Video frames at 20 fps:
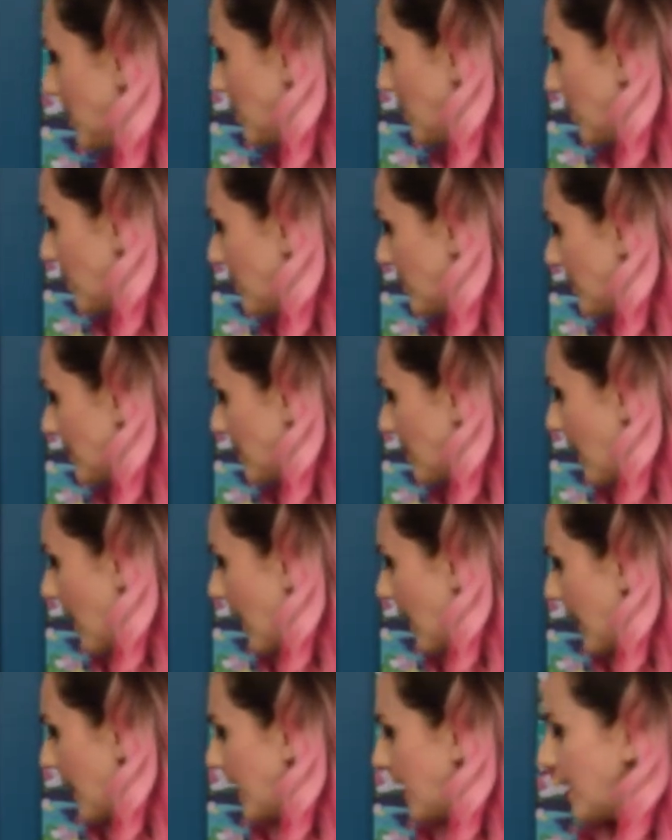use
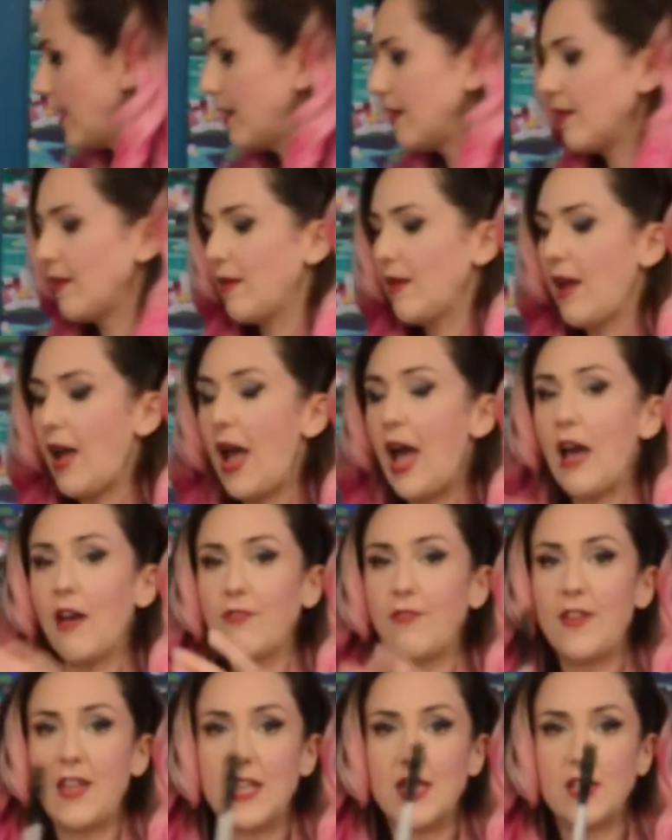my 1/2
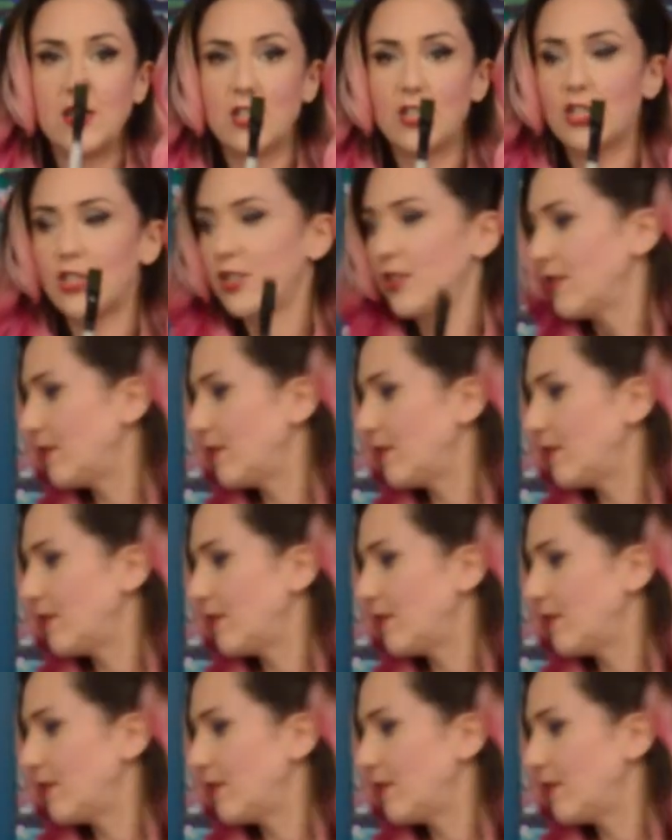inch